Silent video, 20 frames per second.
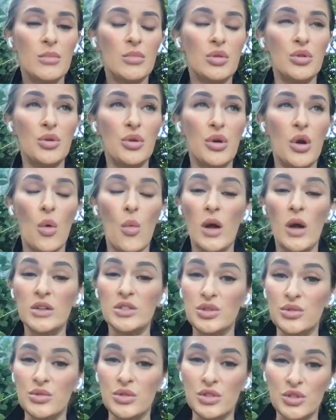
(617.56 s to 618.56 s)
Pluto
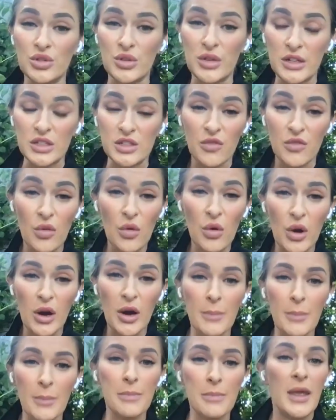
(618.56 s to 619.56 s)
wants you to
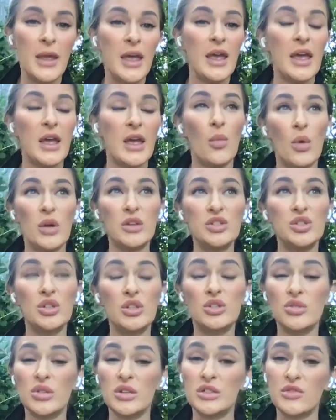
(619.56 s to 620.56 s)
transform. It wants you
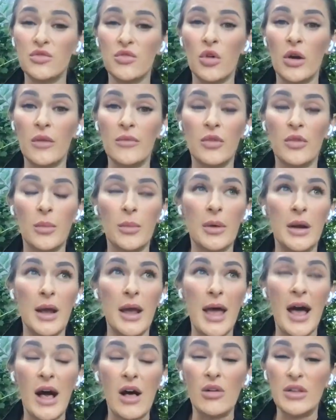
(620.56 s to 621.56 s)
to transform from an
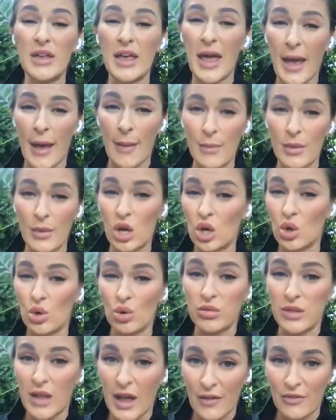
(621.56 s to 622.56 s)

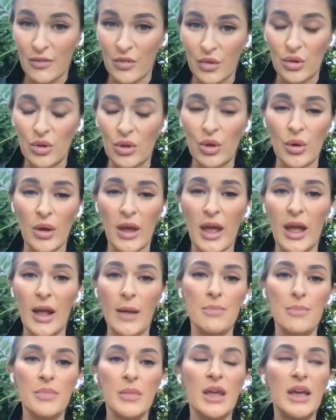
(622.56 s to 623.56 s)
alchemical level.
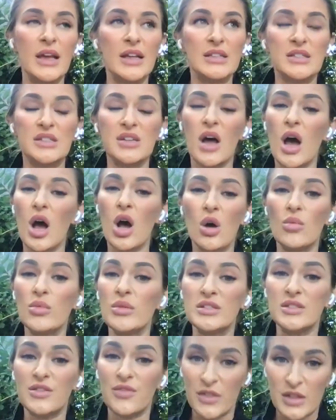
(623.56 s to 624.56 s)
Okay. It's not
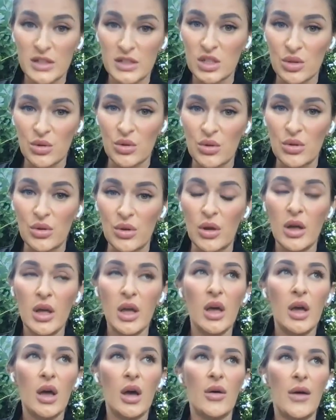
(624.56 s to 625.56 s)
always physical.
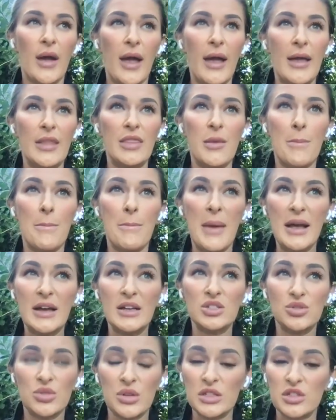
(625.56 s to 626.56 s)
Okay. The
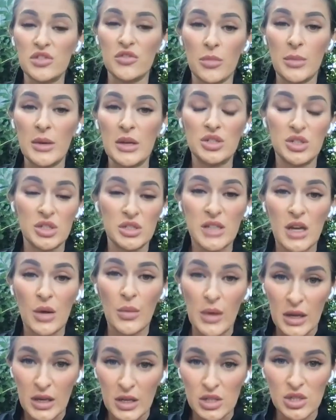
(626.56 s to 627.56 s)
biggest transformations that
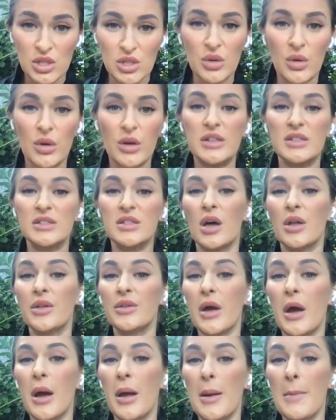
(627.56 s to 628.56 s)
we can do is
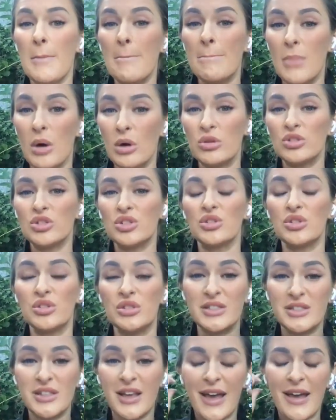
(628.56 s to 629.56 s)
on an emotional
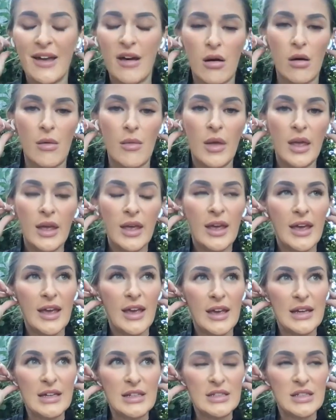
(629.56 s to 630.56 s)
scale.
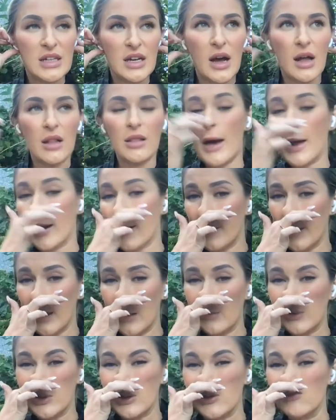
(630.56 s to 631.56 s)
And a lot of
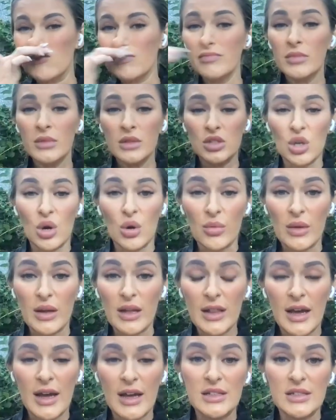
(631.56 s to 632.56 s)
people don't
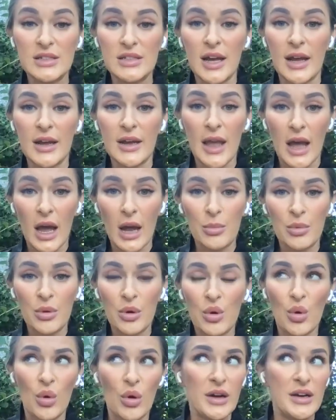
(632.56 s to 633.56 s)
realize that
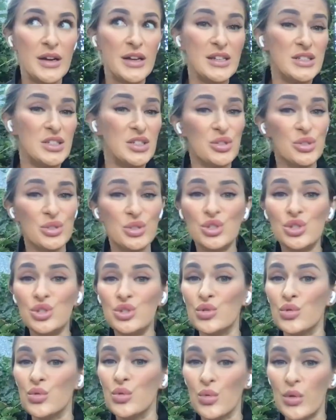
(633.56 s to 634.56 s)
Capricorn is an
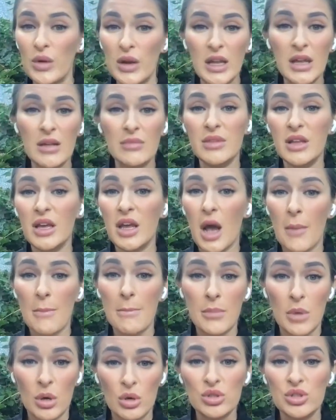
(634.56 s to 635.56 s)
extremely
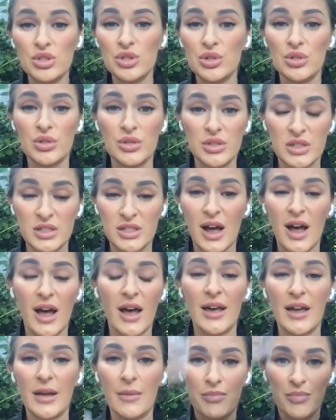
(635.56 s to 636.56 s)
emotional
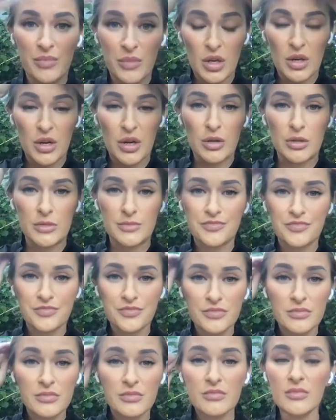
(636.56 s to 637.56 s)
sign. You know,
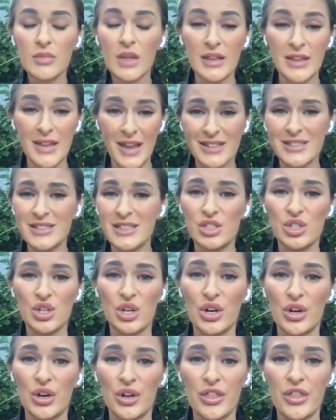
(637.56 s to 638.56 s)
yes, it's
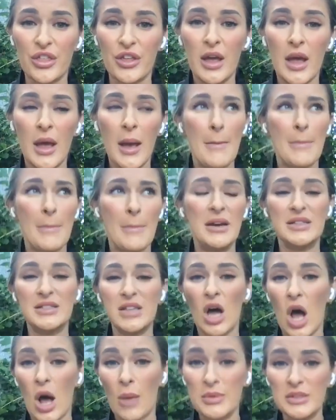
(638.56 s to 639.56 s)
Earth, but it's
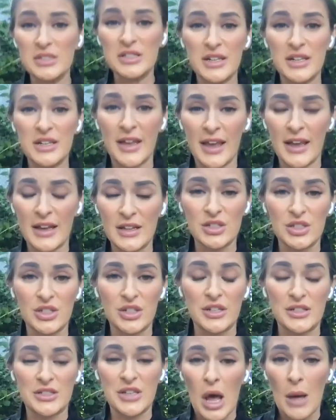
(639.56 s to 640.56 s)
opposite
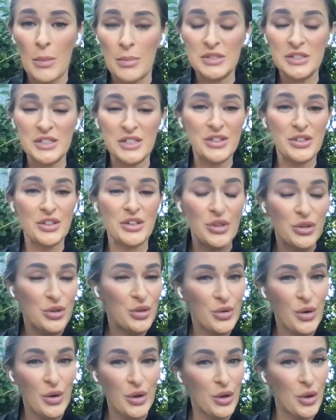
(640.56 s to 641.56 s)
Cancer. It's opposite the,
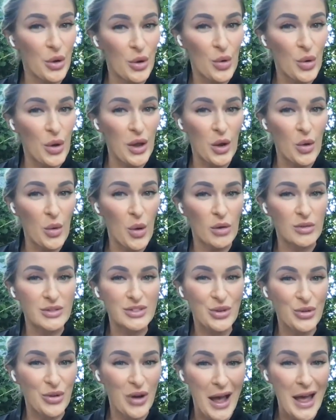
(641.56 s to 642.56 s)
you know, in quotes,
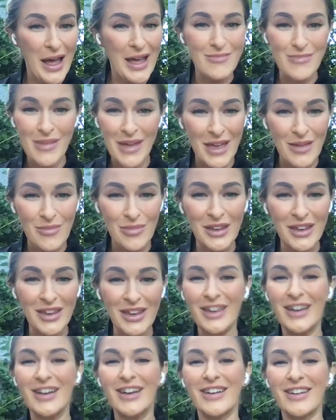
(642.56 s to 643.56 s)

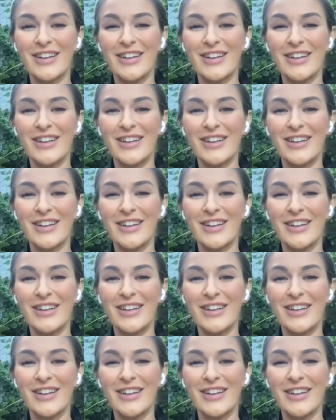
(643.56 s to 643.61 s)
crybaby